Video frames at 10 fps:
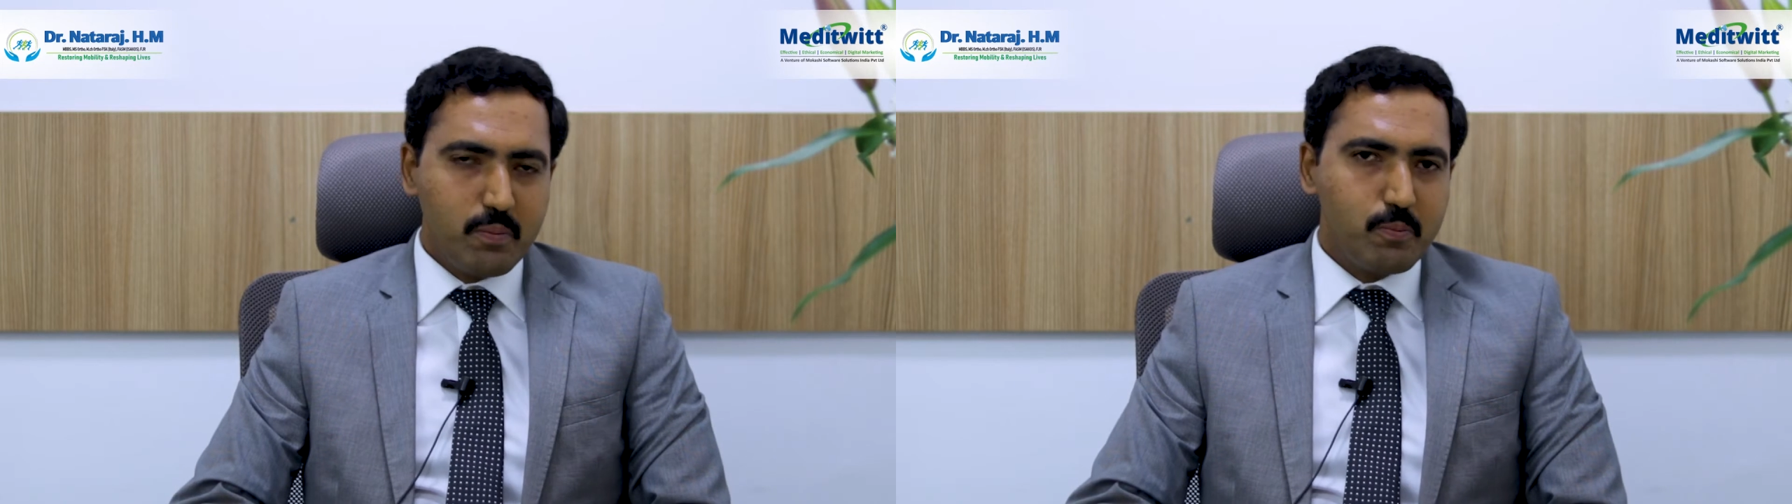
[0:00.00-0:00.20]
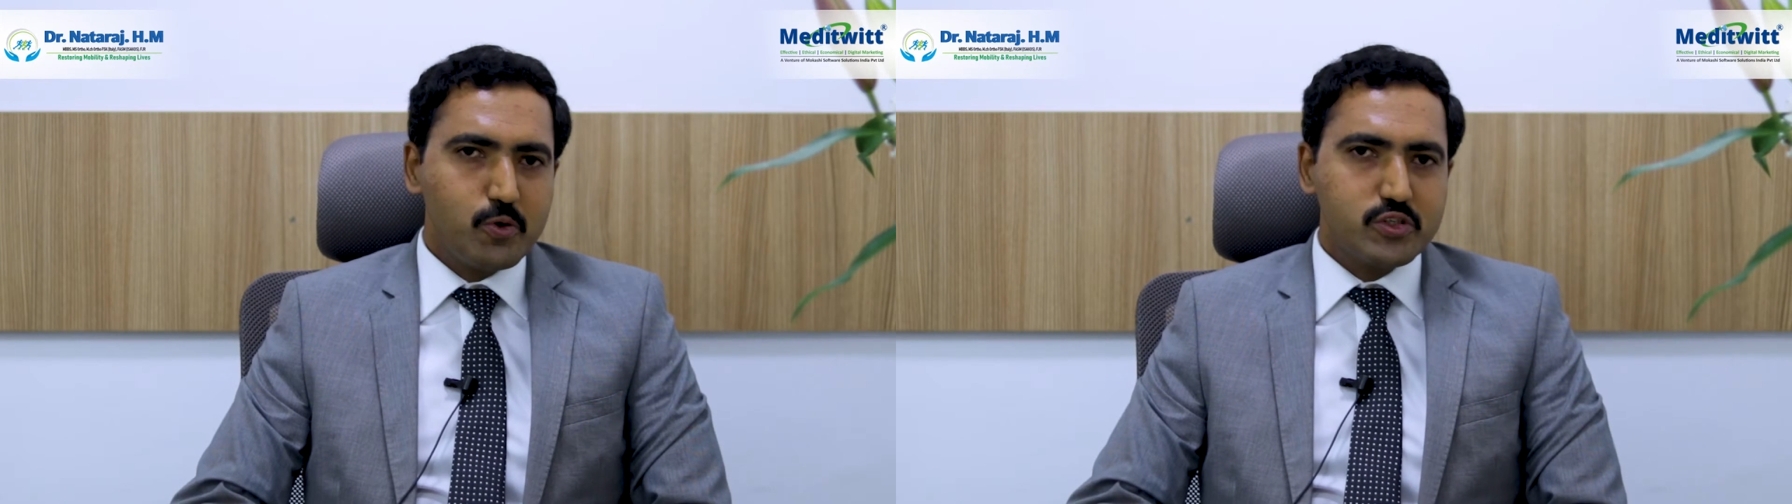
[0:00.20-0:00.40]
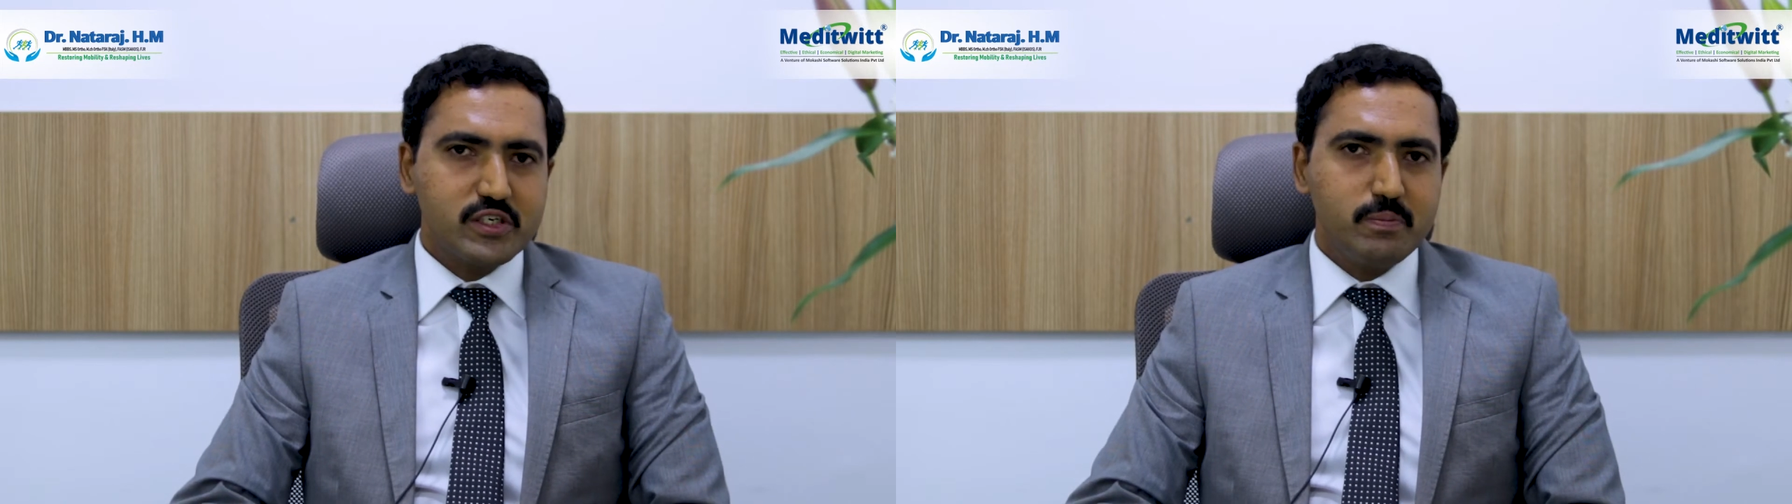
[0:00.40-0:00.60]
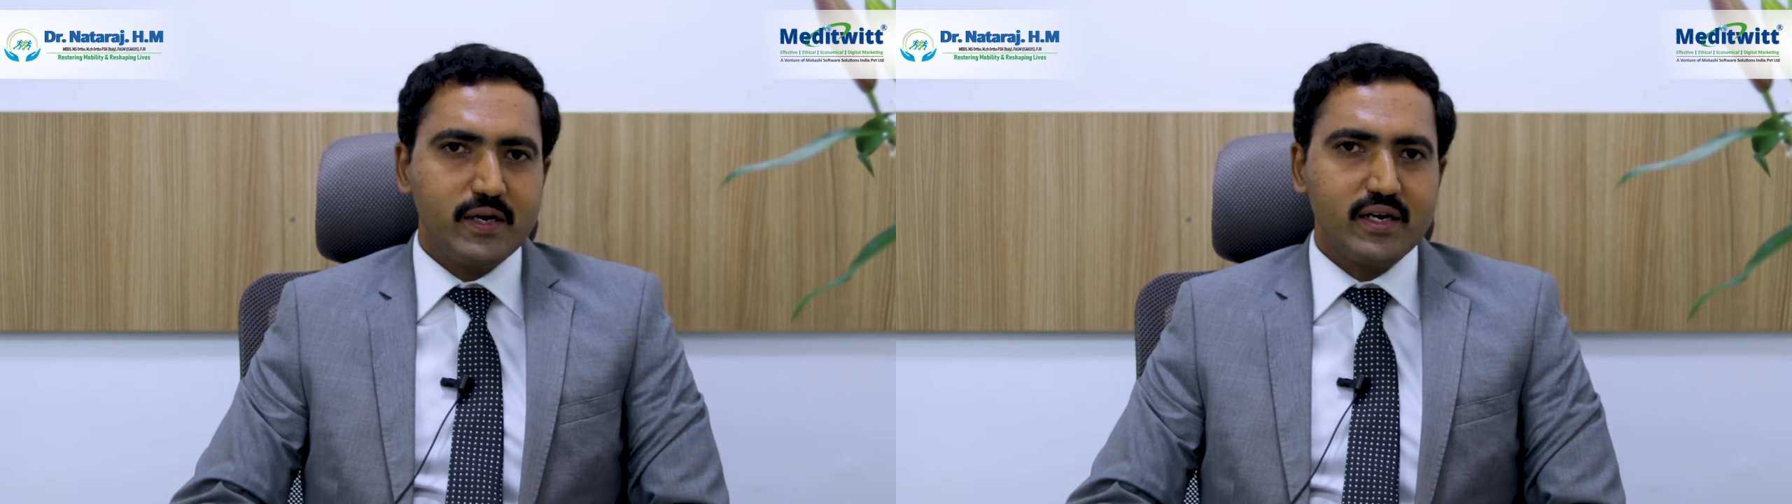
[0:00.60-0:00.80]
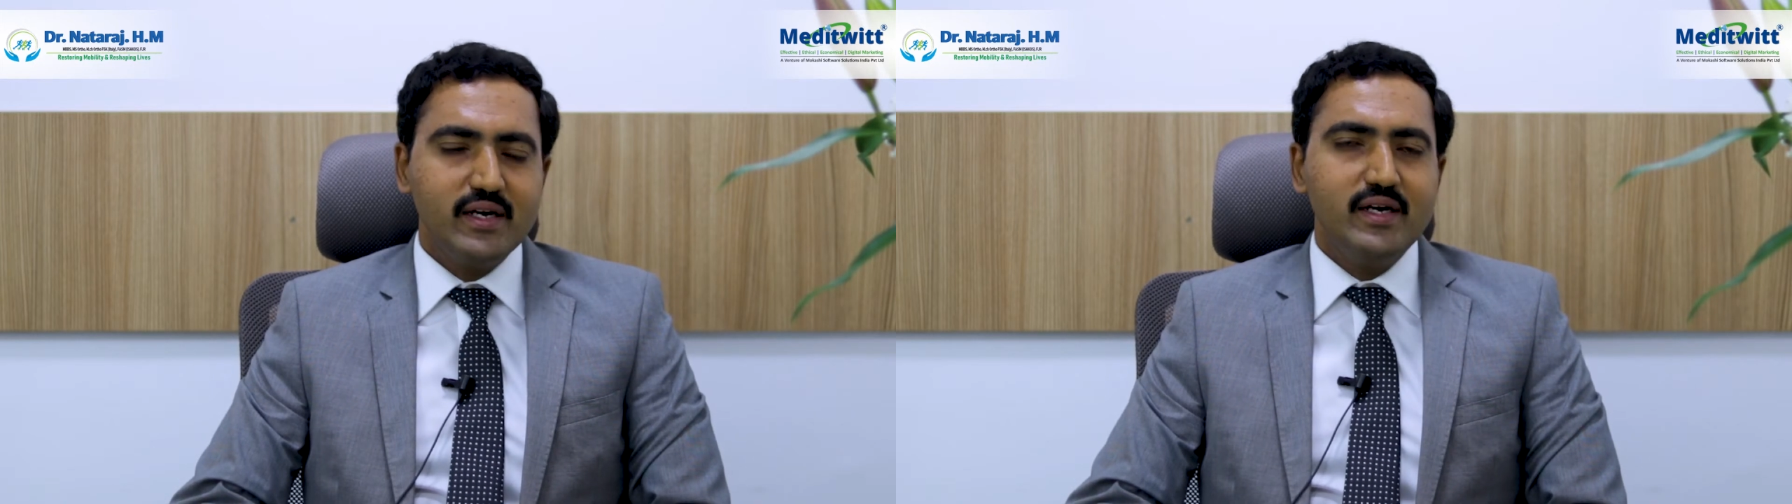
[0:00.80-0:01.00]
Post
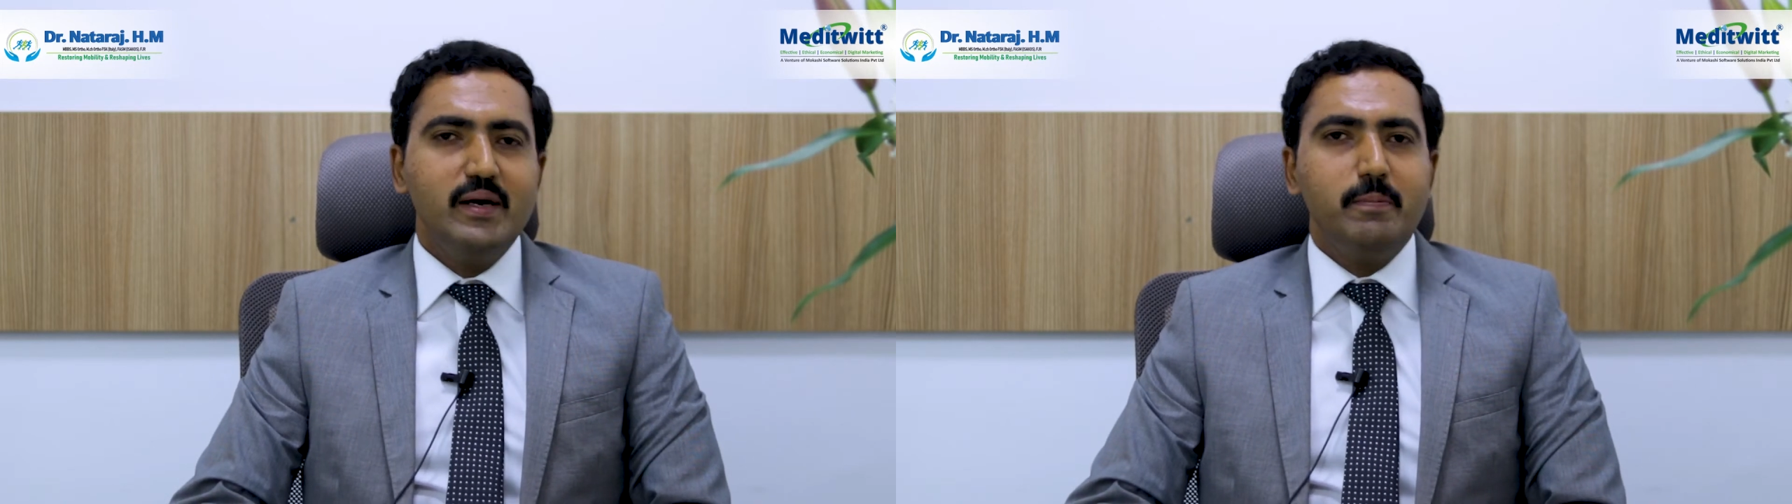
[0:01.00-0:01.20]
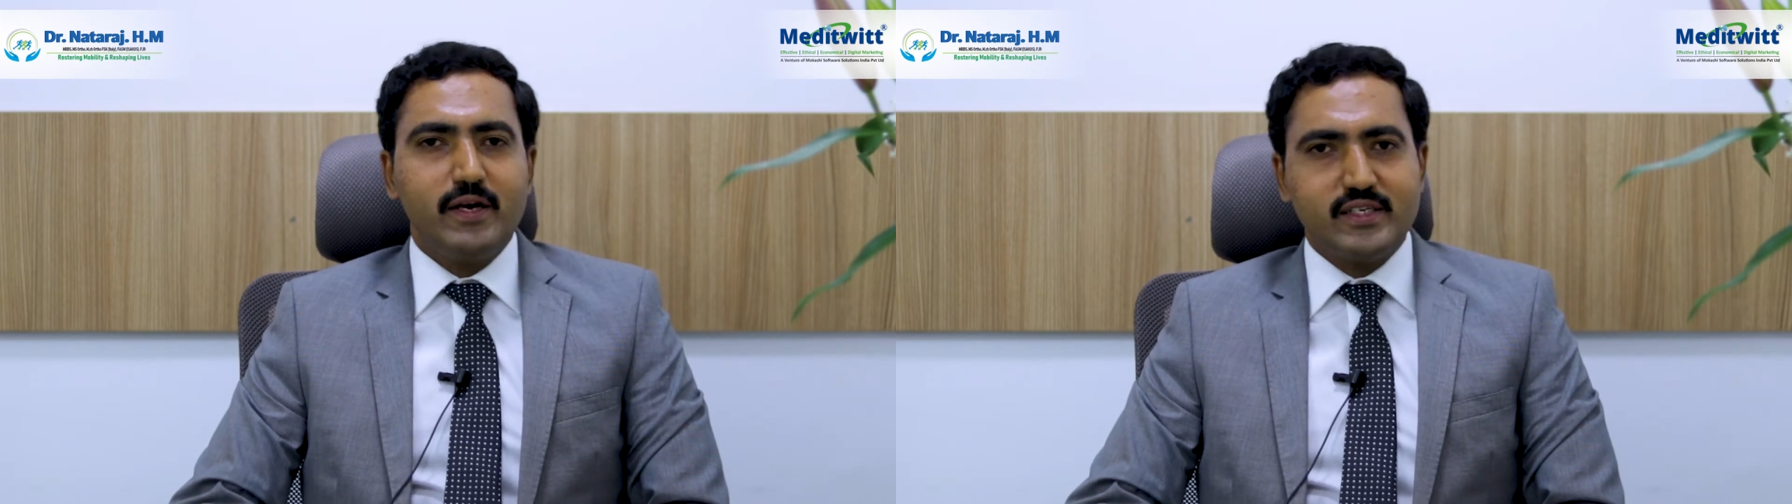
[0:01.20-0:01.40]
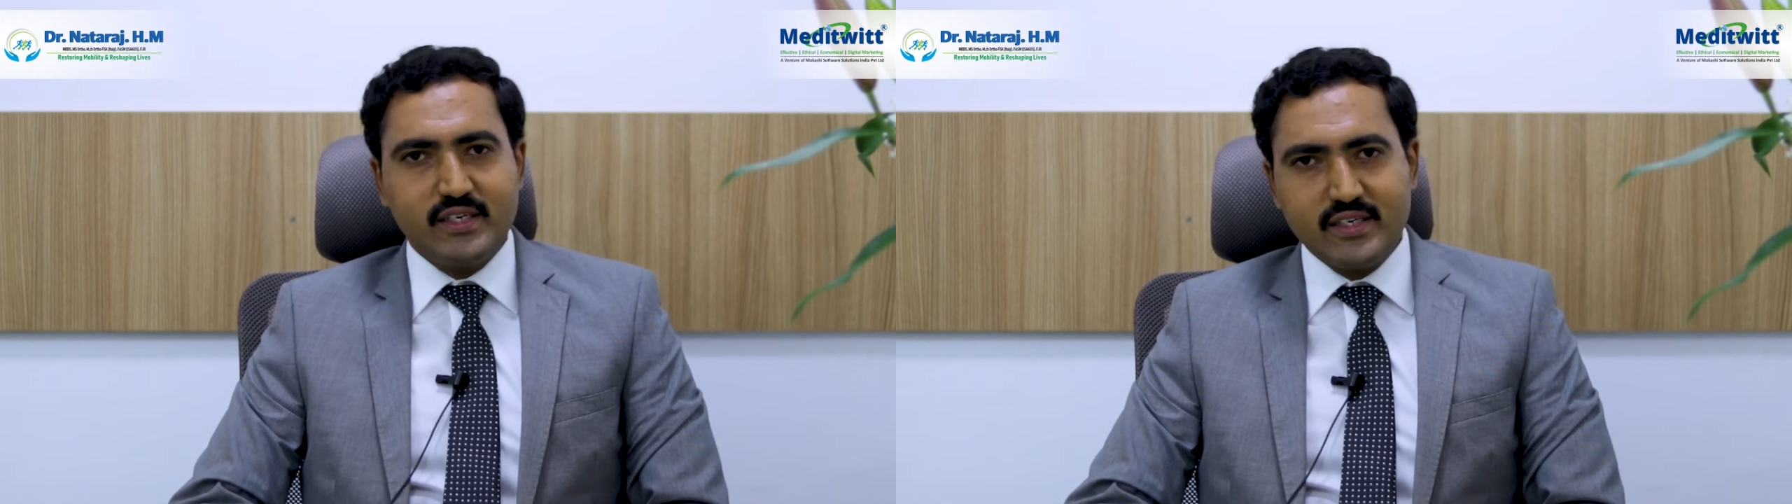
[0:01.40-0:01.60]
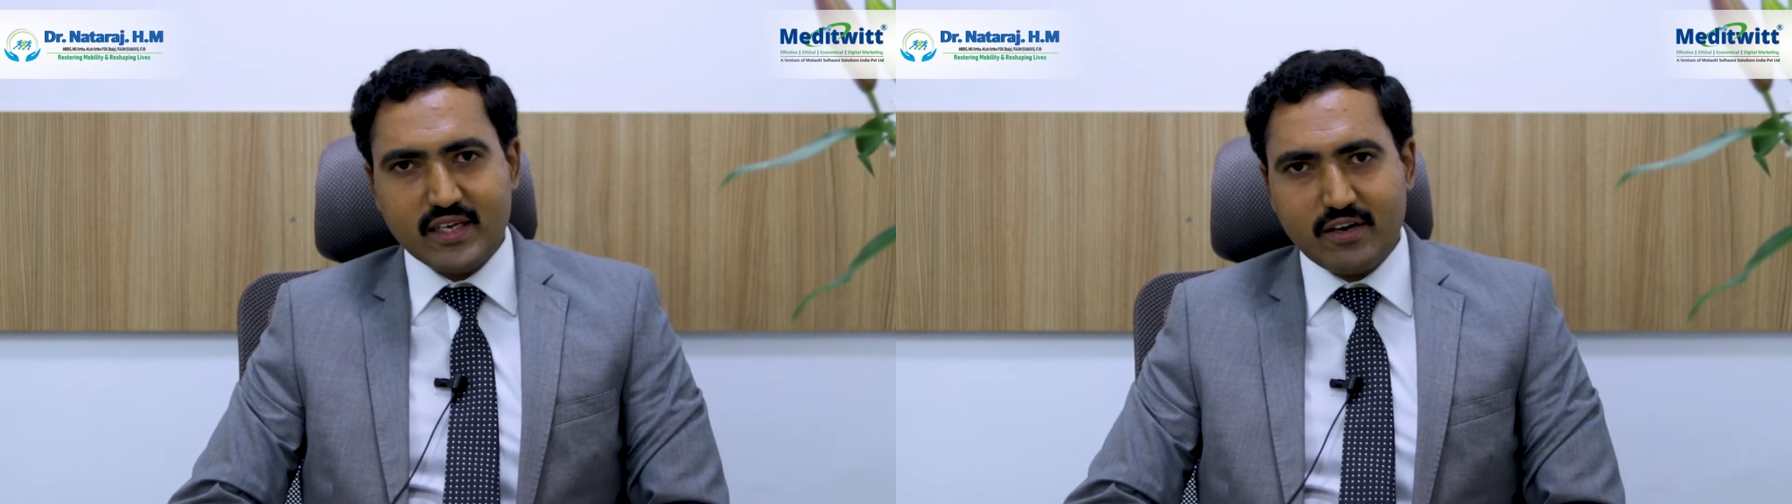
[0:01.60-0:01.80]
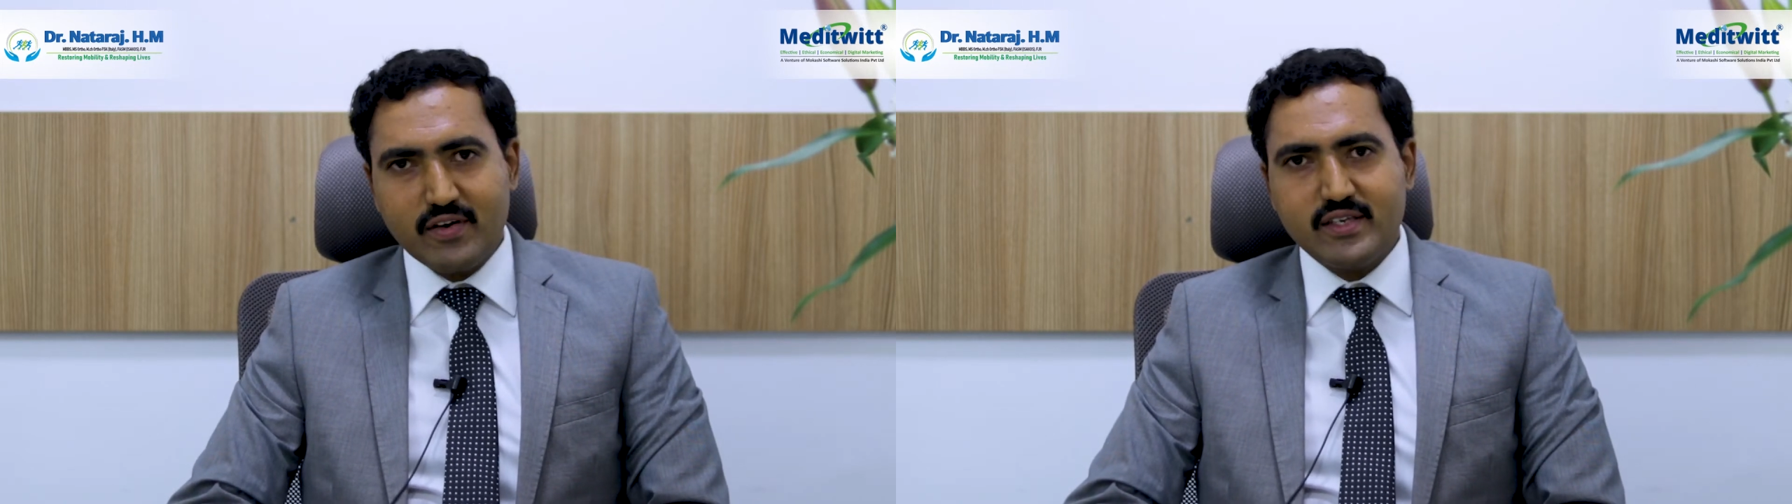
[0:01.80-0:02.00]
repair, patient is
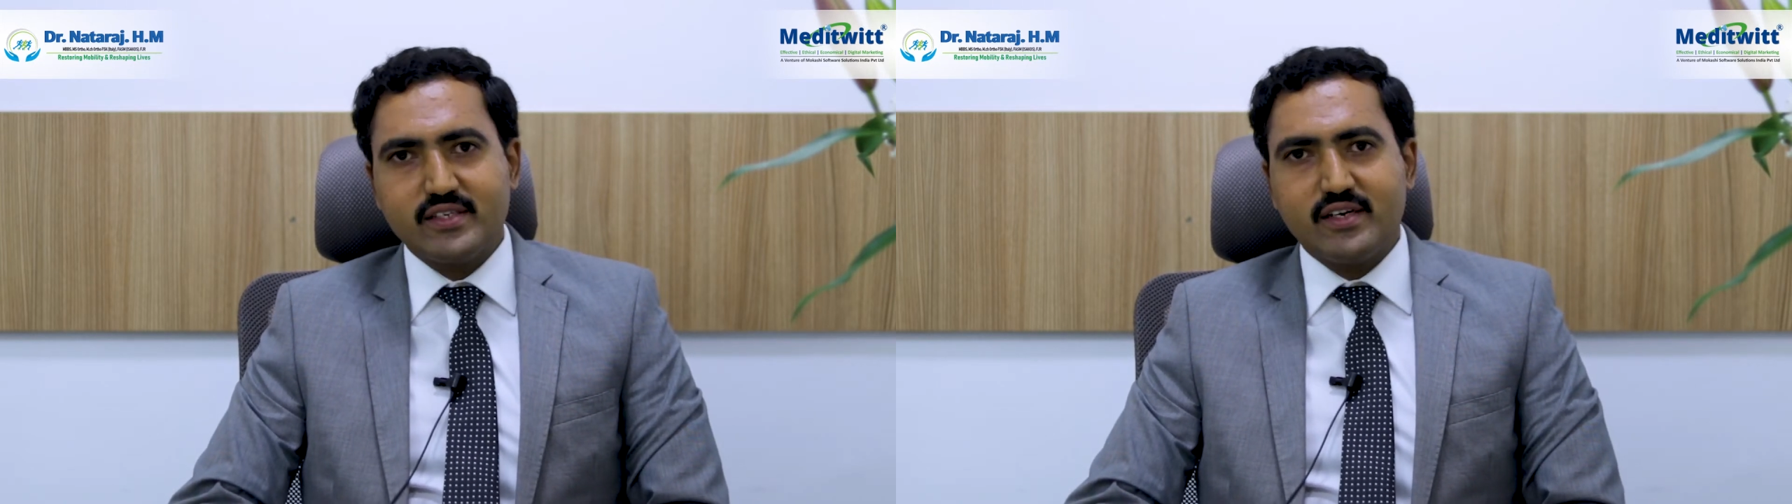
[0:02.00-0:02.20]
advised